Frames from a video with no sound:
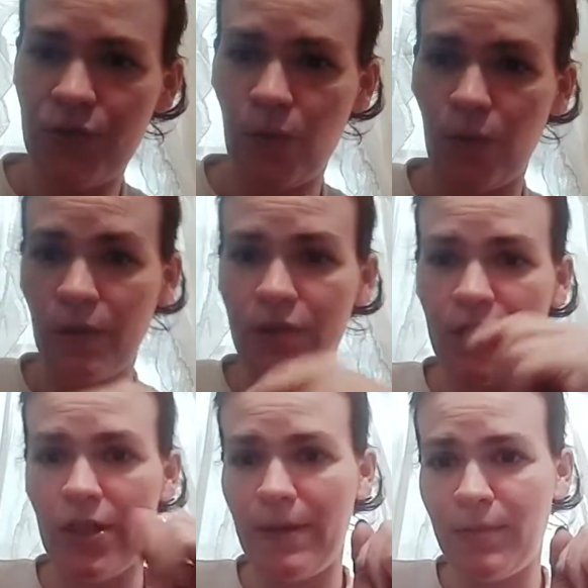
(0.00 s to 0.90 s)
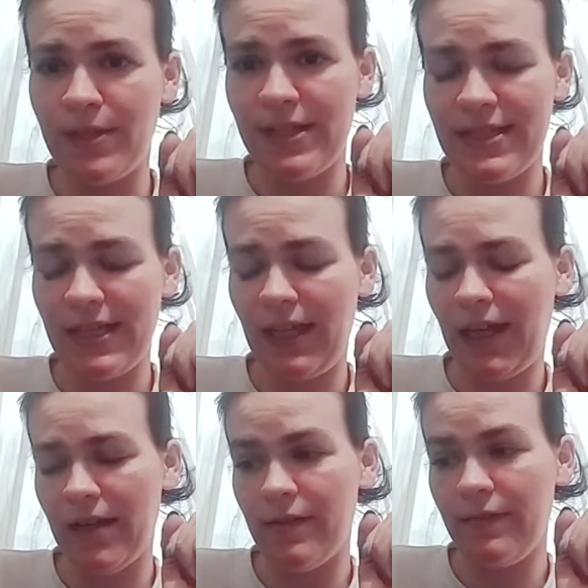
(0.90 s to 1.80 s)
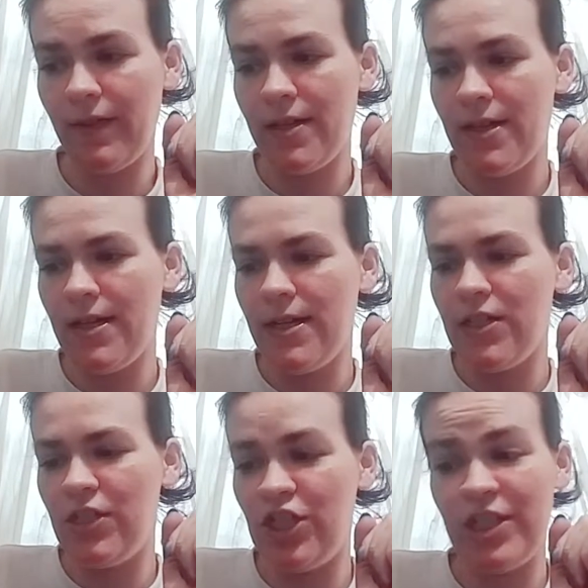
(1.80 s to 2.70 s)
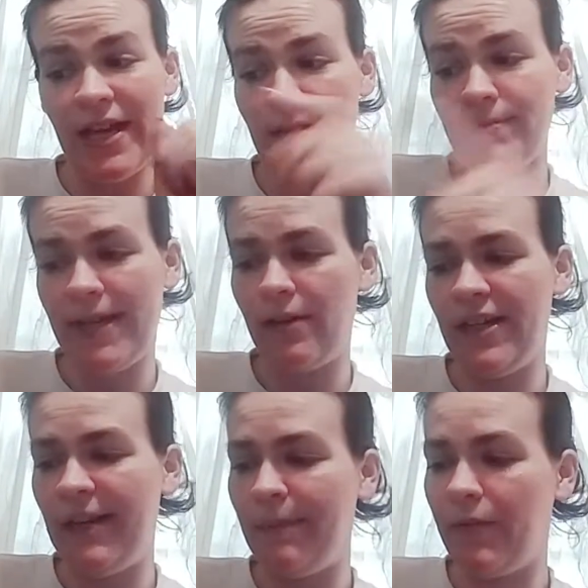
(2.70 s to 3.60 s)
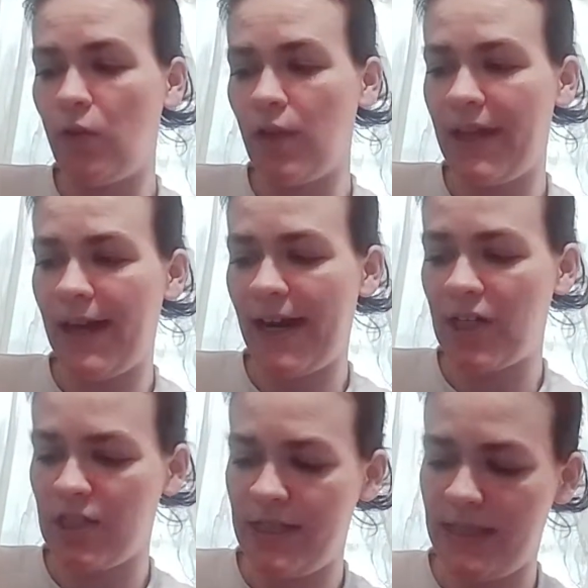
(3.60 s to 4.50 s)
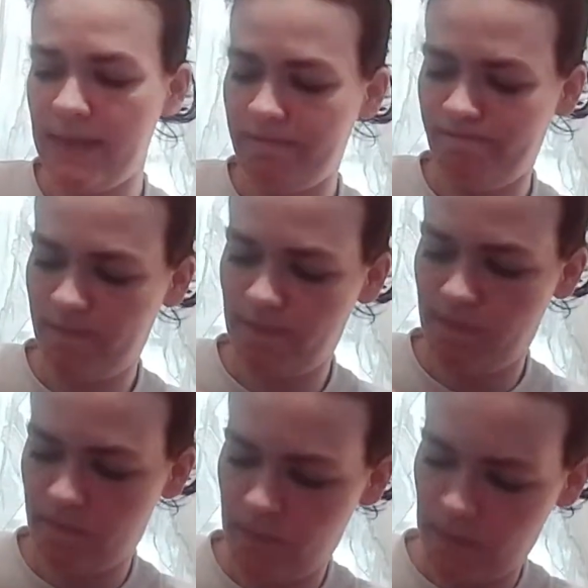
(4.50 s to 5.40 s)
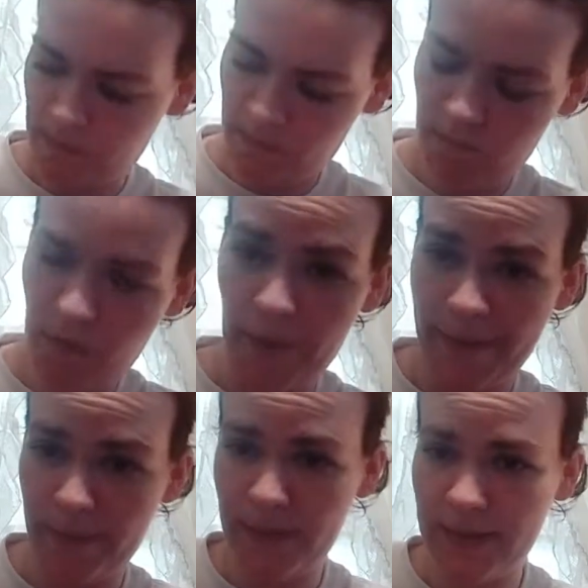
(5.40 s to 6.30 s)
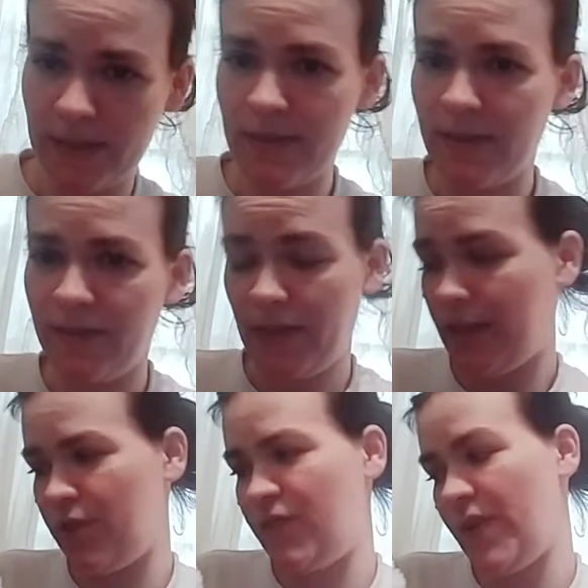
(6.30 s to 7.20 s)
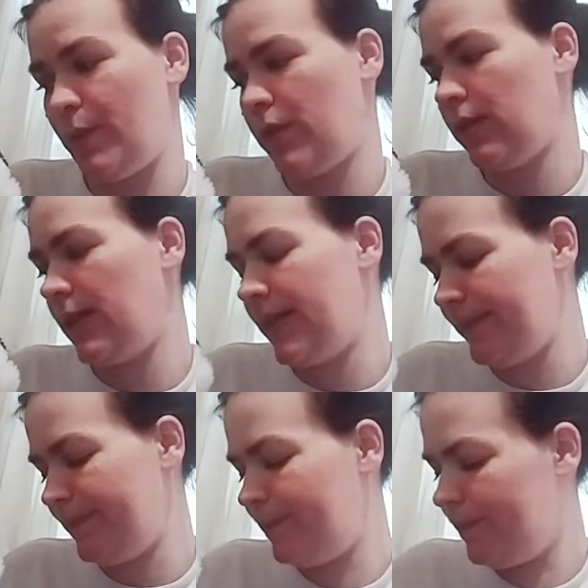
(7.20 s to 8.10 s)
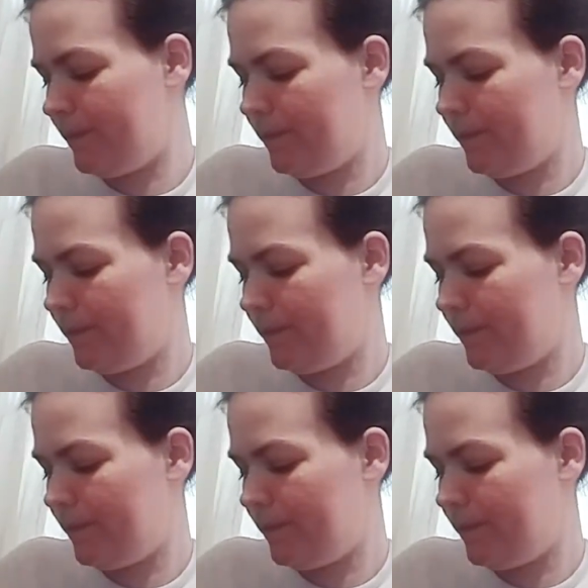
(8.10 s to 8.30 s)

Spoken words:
the store, so I'm gonna see if they come down any before they actually go out of business. If not, I'm just fine online.